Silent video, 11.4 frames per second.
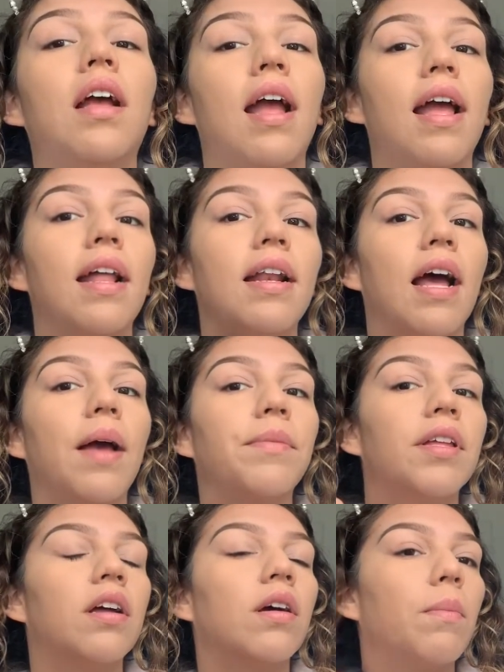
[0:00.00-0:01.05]
and I'm
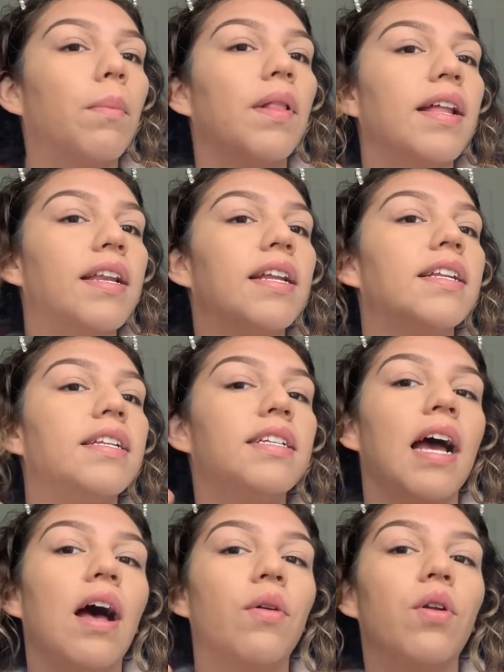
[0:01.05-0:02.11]
gonna blend it
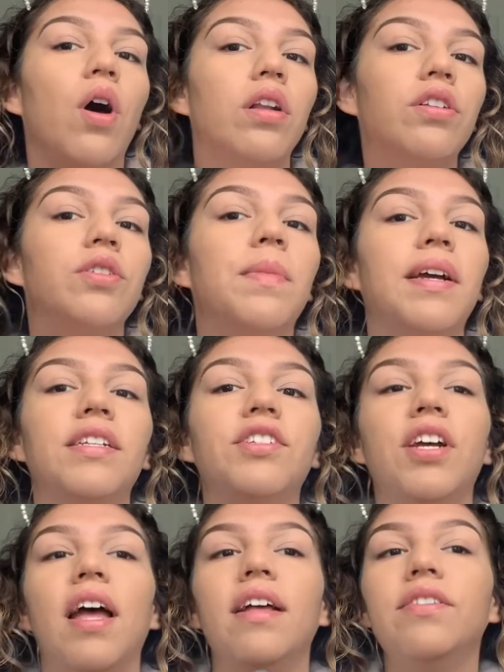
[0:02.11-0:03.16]
down onto my
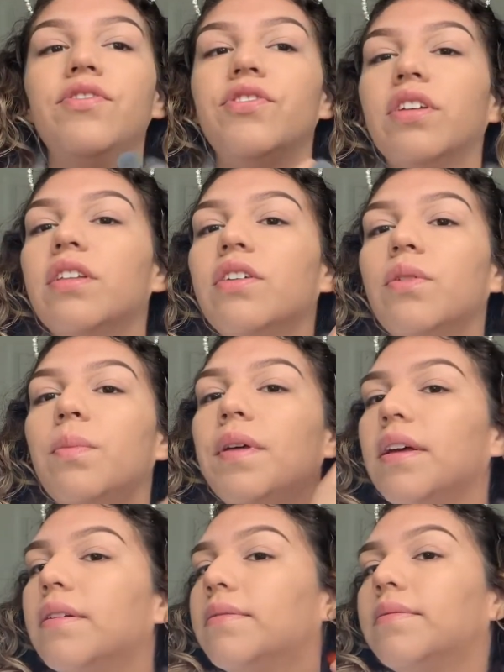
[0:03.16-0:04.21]
chest a little bit.